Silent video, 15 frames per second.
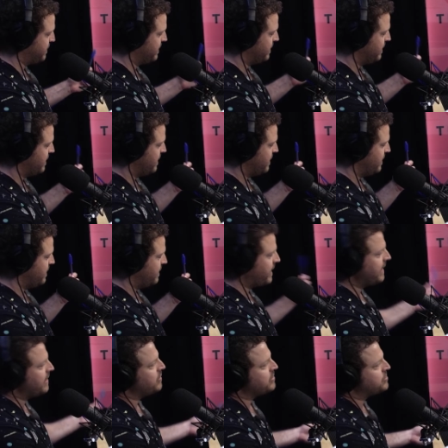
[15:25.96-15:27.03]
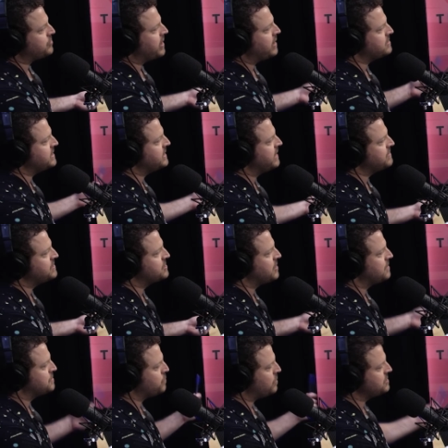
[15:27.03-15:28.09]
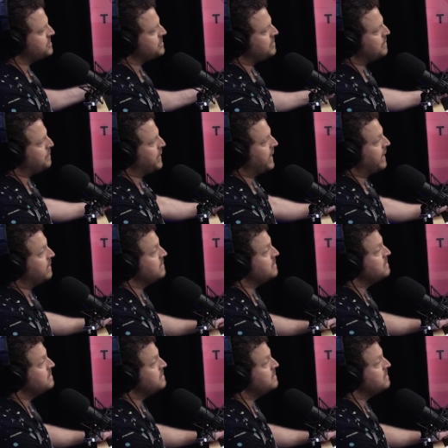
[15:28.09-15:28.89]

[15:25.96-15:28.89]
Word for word: biking. Getting on the trails, he never stops. What's it all about?